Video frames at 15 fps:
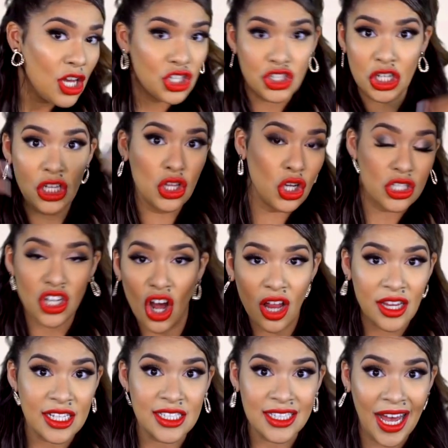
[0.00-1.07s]
she looked
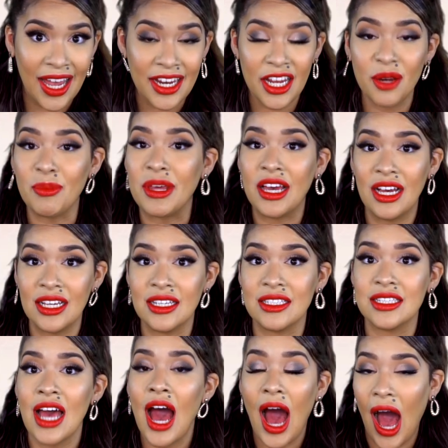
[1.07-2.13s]
all excited because